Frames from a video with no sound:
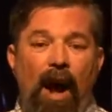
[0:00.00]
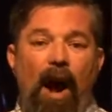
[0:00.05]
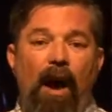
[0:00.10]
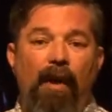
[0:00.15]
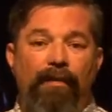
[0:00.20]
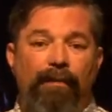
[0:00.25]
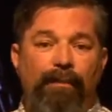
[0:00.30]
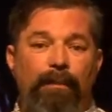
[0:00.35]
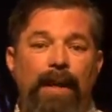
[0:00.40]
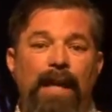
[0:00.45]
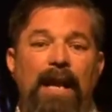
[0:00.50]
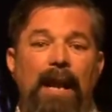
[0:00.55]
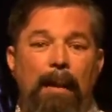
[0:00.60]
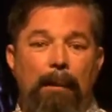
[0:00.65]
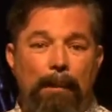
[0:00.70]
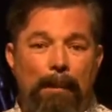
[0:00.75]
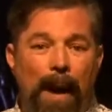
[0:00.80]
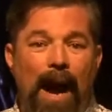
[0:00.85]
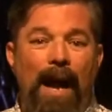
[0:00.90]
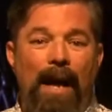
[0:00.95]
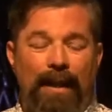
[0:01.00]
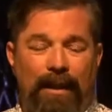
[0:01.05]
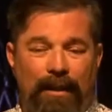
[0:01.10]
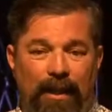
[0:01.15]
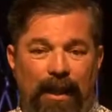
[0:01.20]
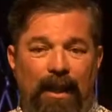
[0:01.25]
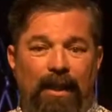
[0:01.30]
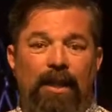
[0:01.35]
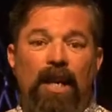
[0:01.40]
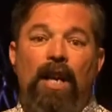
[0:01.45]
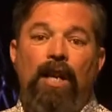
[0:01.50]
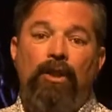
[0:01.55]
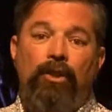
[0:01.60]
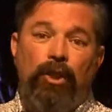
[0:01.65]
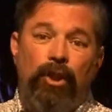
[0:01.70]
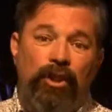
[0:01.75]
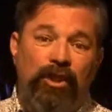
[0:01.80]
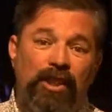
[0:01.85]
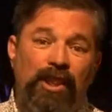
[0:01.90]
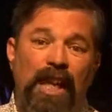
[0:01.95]
of being minded
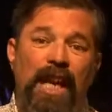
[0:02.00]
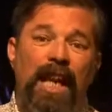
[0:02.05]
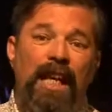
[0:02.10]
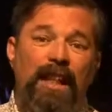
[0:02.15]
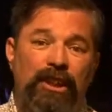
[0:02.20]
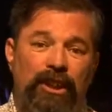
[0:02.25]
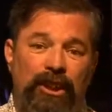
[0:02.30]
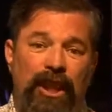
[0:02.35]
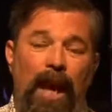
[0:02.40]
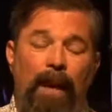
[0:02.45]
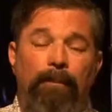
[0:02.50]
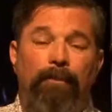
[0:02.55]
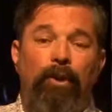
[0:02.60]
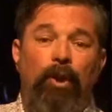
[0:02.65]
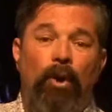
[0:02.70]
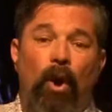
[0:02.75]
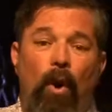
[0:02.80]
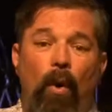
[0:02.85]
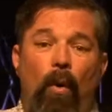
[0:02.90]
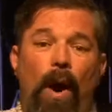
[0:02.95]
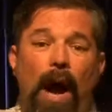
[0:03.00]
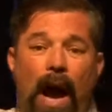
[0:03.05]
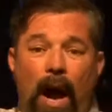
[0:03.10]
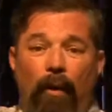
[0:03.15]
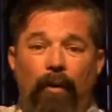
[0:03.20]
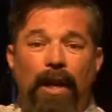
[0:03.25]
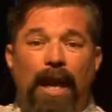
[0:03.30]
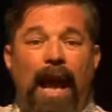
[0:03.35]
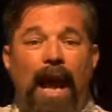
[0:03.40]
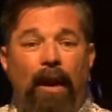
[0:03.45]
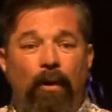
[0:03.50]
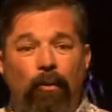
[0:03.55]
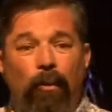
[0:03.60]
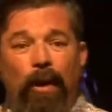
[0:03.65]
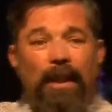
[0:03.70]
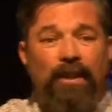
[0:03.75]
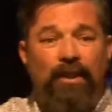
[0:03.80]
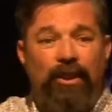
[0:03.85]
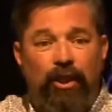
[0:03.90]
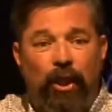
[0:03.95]
to teach them to go out and
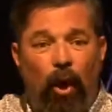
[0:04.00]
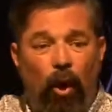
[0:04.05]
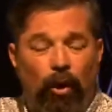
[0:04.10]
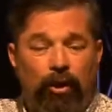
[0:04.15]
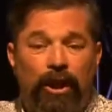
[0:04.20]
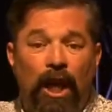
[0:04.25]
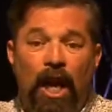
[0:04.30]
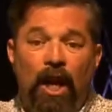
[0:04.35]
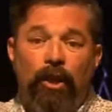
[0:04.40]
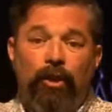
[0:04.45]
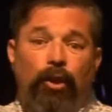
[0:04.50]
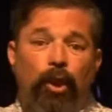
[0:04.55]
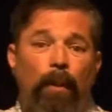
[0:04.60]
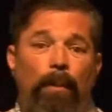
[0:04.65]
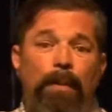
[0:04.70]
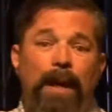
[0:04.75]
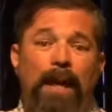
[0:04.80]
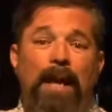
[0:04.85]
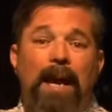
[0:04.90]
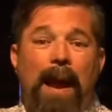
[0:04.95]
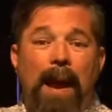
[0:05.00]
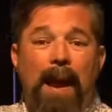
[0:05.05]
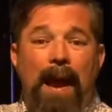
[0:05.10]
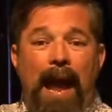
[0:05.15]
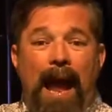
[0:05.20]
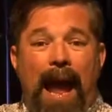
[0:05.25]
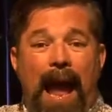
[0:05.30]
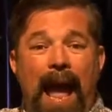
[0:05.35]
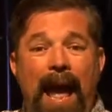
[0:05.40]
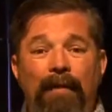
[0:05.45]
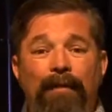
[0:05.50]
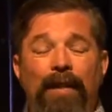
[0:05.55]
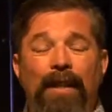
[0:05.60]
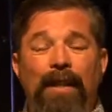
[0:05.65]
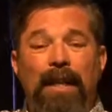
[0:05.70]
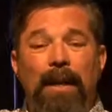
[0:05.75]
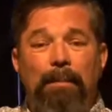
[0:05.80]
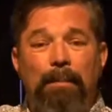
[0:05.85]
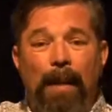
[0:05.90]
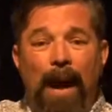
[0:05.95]
win souls, to be
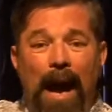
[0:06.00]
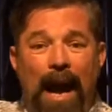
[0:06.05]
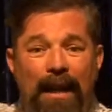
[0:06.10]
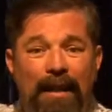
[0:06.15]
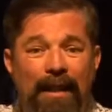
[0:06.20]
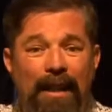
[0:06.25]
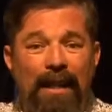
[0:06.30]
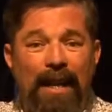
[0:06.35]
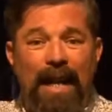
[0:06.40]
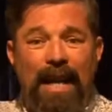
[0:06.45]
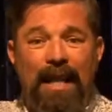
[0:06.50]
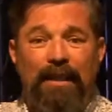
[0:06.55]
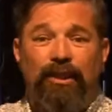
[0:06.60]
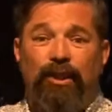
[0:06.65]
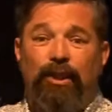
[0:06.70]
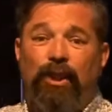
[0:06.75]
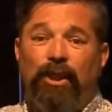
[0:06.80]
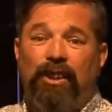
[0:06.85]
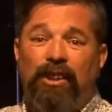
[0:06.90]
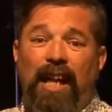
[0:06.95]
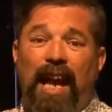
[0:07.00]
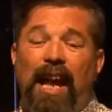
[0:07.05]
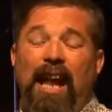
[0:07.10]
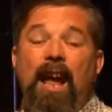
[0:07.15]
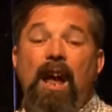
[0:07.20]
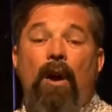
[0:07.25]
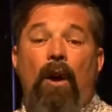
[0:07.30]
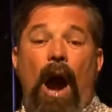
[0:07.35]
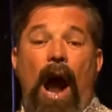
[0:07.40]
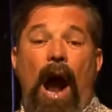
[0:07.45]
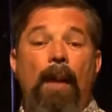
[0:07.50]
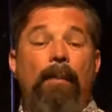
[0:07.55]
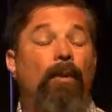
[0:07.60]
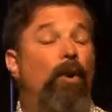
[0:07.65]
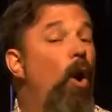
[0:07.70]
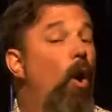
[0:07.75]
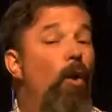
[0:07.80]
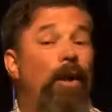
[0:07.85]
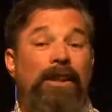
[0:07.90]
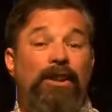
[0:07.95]
heavenly minded is to say, I'm
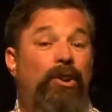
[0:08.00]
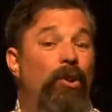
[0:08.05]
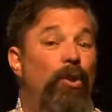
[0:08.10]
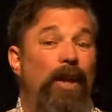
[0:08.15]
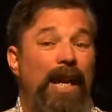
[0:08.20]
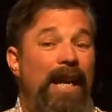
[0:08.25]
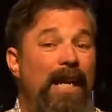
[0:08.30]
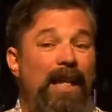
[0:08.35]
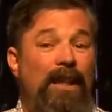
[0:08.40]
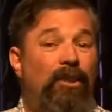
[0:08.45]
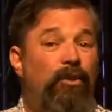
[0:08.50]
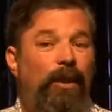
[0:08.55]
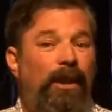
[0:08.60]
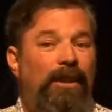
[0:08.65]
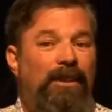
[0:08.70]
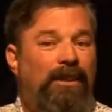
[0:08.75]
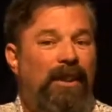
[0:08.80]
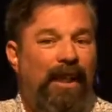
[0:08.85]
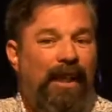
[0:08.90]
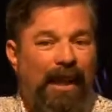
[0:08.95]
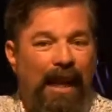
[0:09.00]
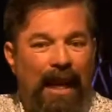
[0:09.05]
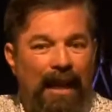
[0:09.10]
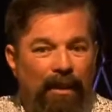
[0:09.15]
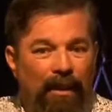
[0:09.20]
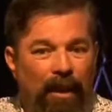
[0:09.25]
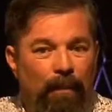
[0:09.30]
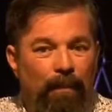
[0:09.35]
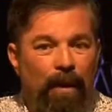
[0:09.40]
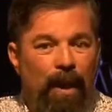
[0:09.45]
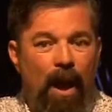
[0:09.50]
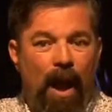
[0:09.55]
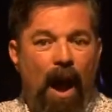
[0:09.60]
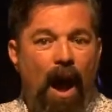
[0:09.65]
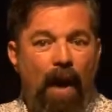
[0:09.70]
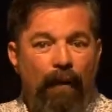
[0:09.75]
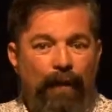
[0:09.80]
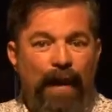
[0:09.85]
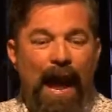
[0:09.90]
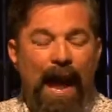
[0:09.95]
going to increase the kingdom
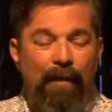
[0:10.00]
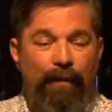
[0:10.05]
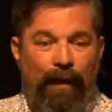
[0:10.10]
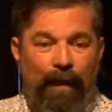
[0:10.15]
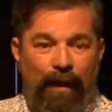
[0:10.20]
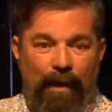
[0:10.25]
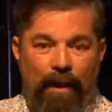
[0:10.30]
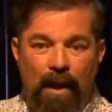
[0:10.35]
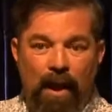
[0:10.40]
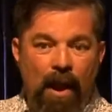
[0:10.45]
of heaven.